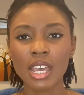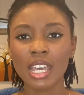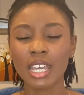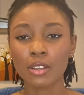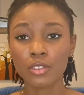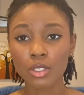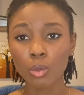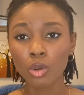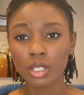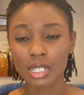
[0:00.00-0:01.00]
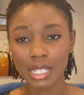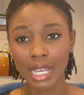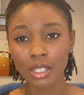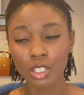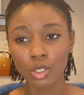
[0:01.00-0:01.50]
And if someone is
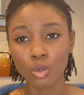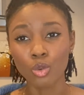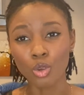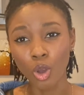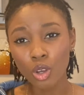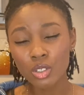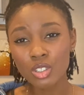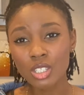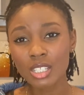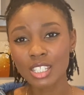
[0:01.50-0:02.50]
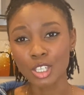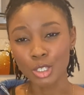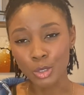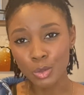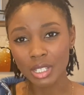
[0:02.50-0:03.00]
telling you not to
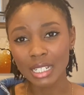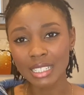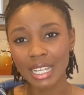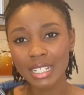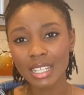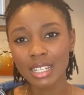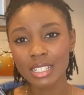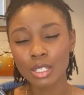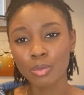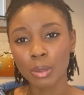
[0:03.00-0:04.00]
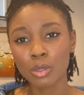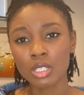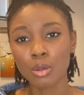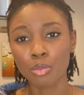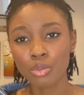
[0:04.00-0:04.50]
use that data to be able
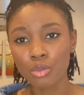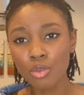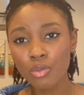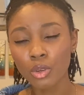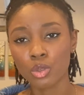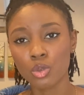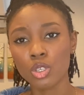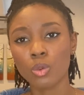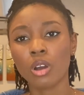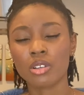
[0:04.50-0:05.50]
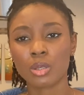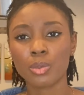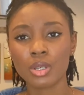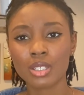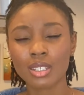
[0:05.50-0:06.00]
to improve on who you are as a
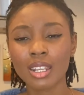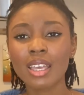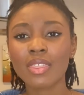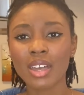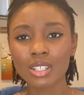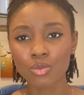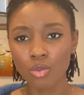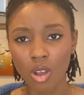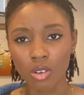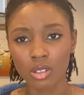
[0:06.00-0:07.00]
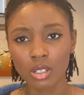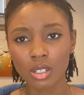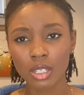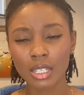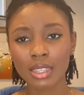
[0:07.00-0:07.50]
person, that's wrong.
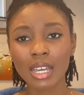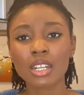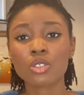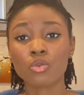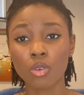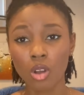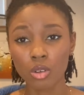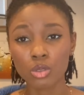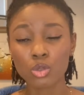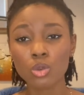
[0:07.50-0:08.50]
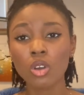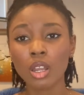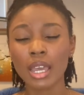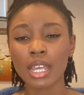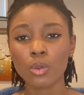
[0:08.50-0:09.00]
That is wrong. Do not
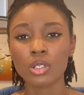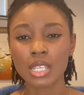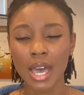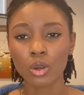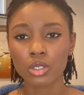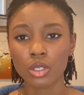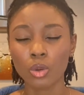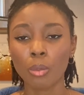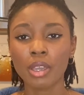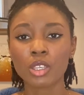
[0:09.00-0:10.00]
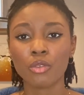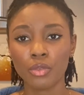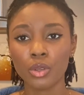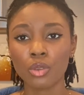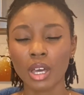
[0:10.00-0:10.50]
let anyone tell you or make you
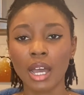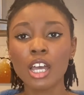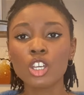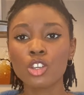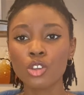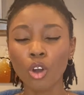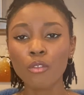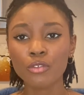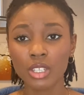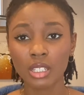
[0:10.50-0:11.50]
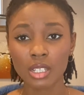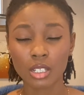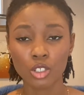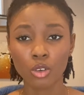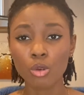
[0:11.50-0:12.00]
feel that your feelings
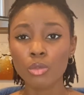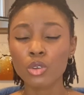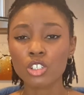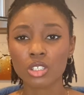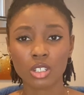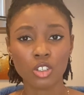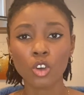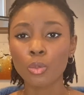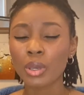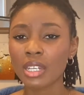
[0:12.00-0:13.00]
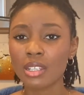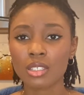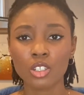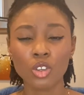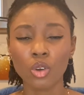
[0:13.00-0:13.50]
and your emotions and your opinions
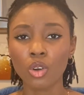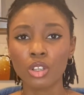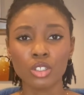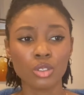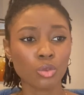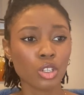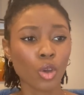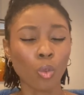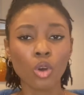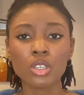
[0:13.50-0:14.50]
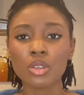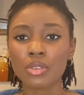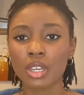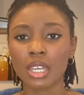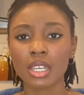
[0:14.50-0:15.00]
and you know what you
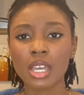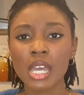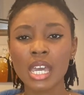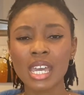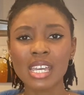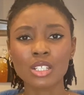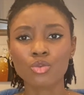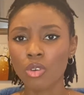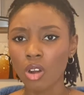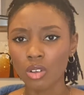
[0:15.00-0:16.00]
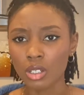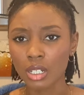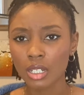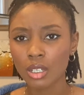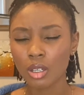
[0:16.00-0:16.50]
think is wrong.
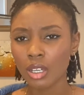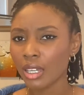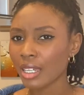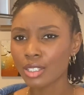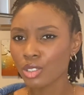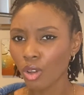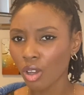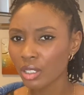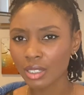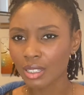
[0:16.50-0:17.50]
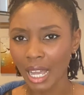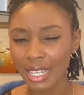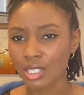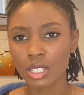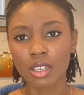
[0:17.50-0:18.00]
It's not. That
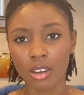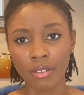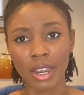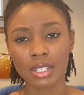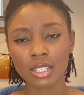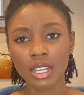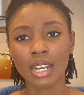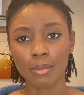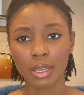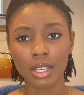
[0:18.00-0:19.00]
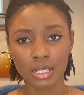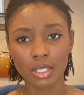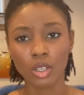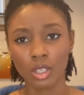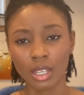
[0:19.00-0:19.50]
is incorrect, and I'm here to
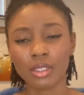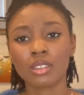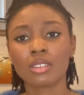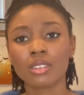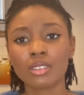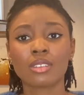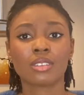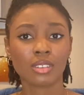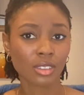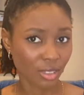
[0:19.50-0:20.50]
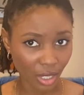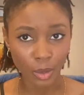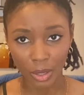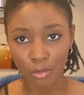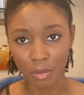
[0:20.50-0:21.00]
tell you that stay
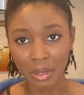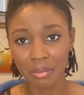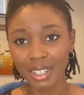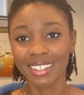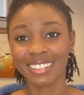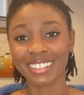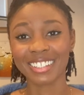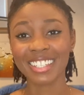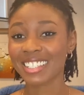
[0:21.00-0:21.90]
away from them.